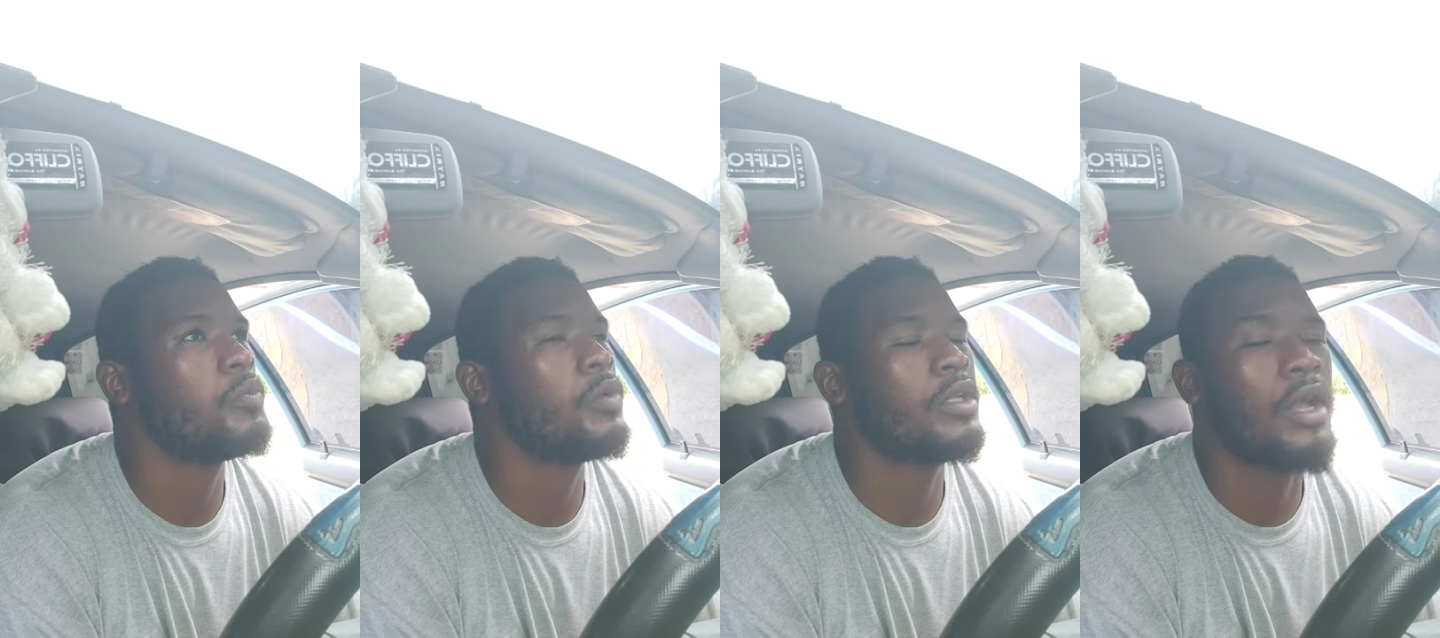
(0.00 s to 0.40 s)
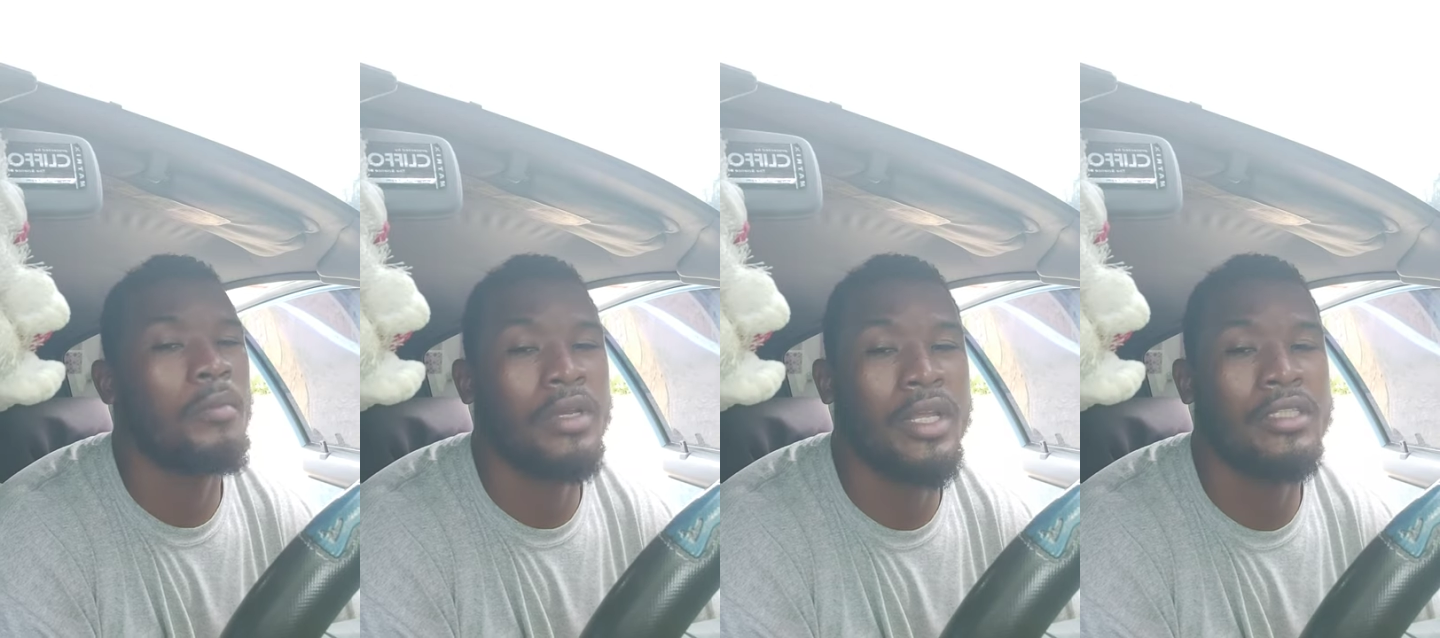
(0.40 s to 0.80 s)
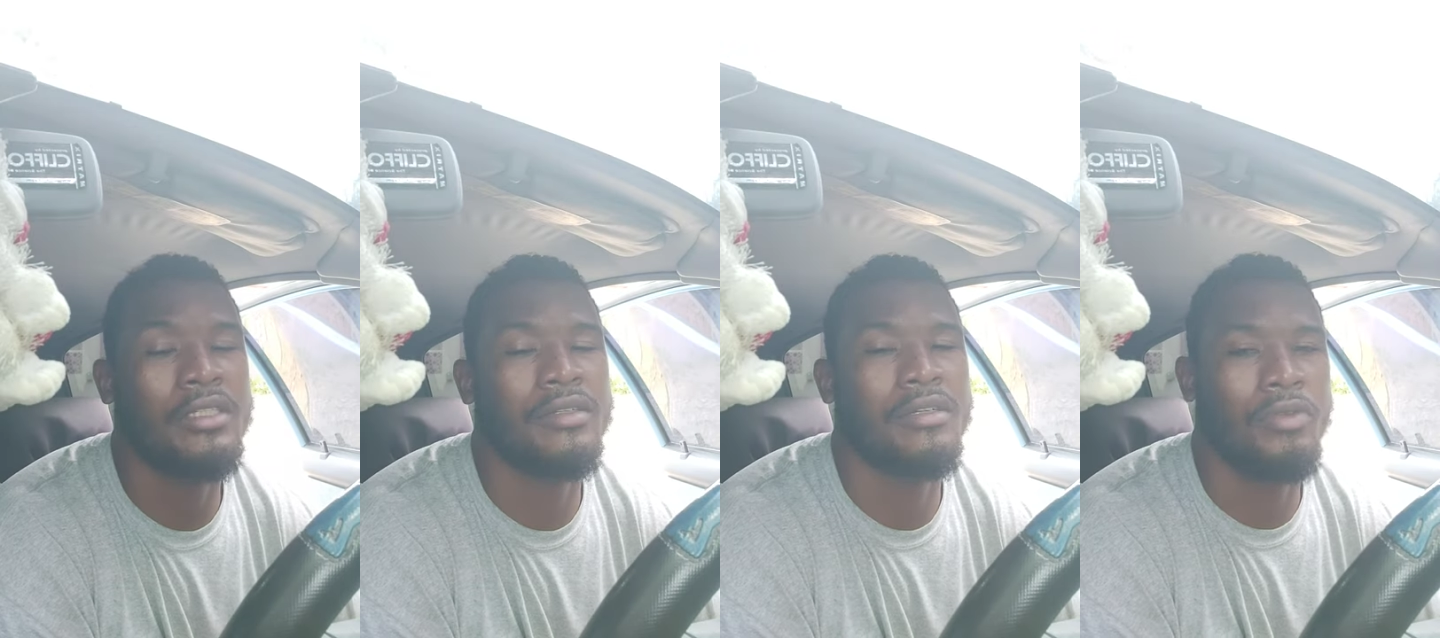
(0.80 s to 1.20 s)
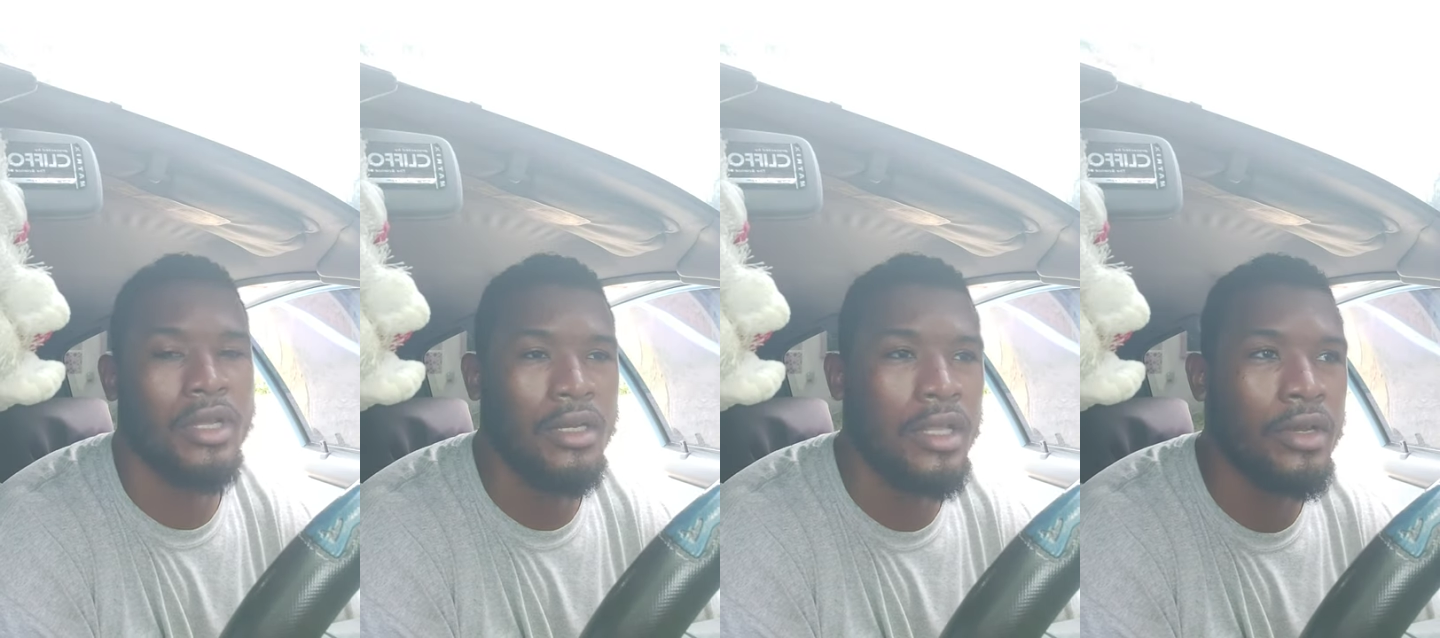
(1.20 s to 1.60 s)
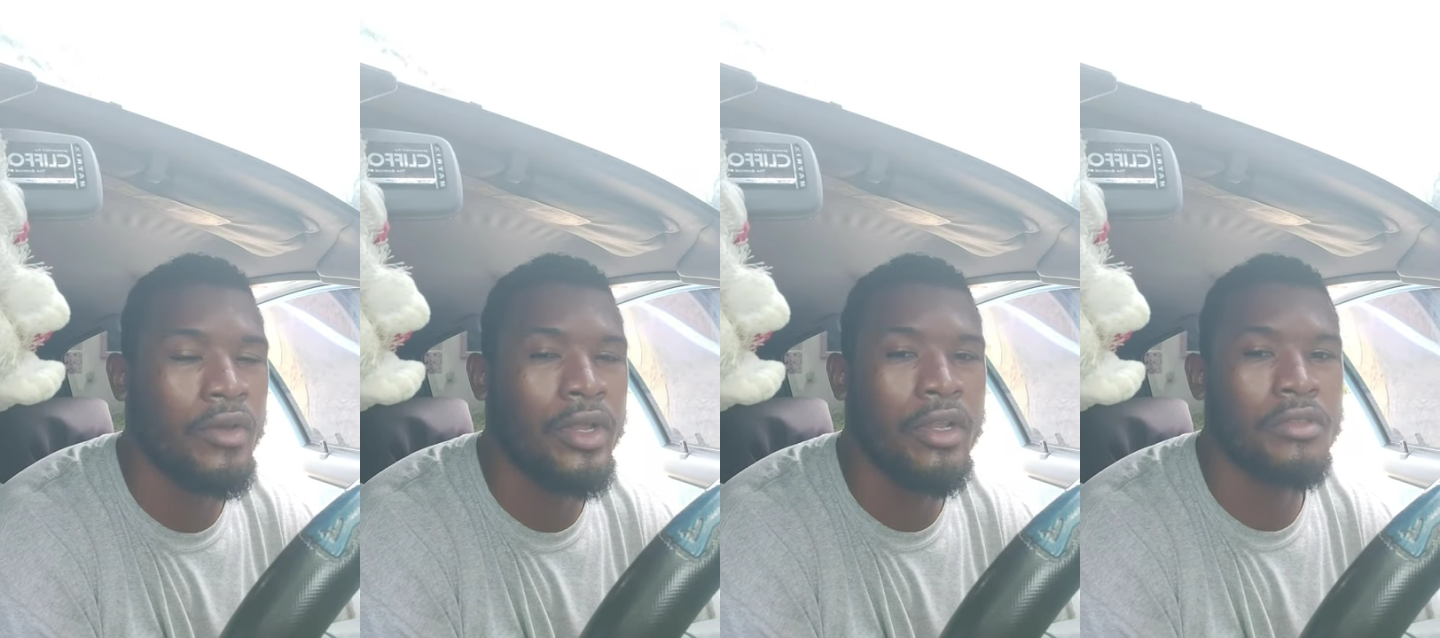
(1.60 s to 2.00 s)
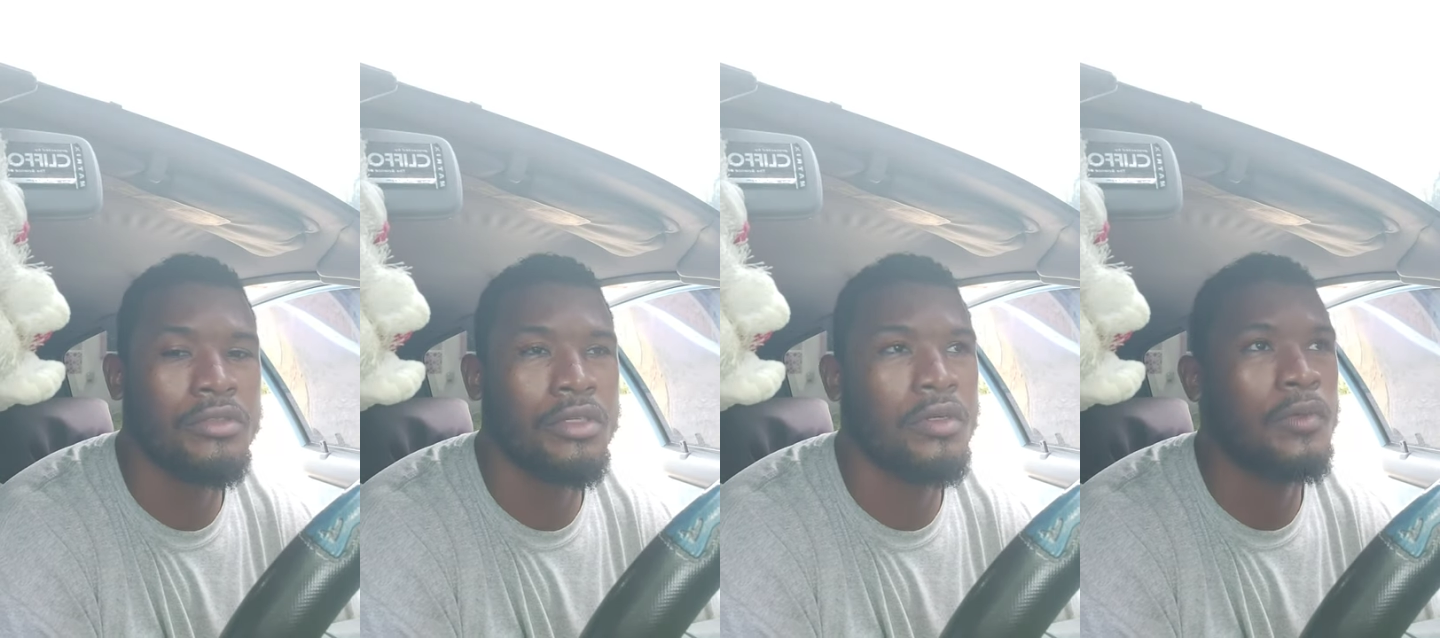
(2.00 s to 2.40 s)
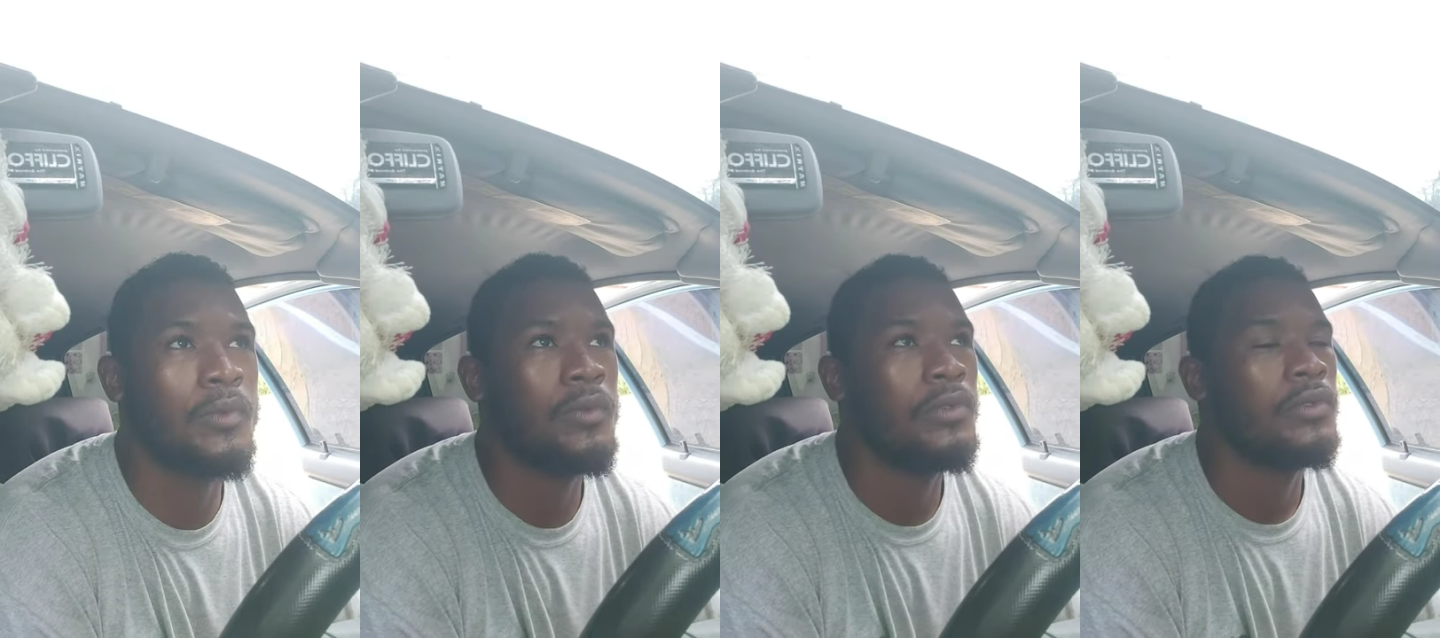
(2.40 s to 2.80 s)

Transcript: with combination of the regulator and also